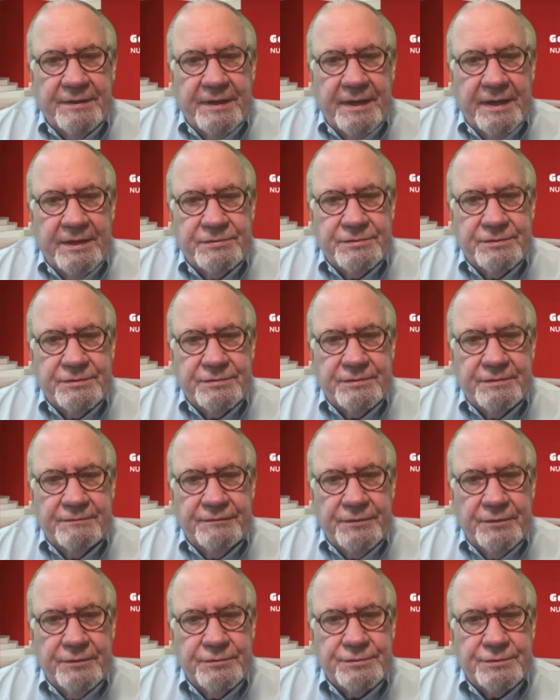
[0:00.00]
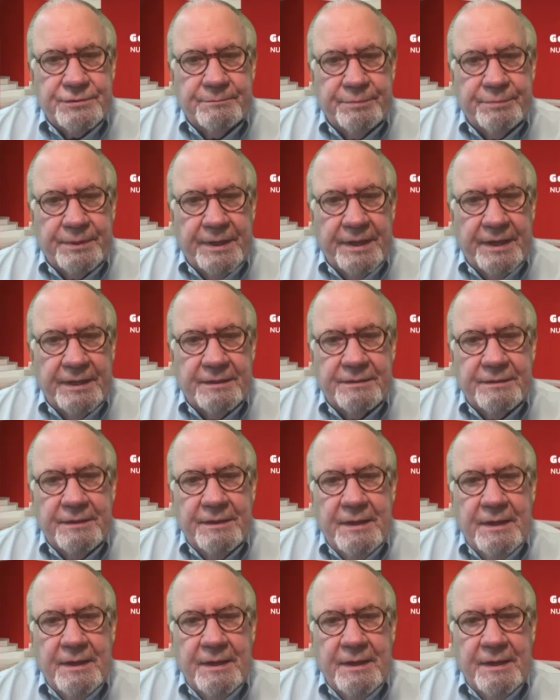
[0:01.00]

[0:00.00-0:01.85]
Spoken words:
gaseous diffusion plant.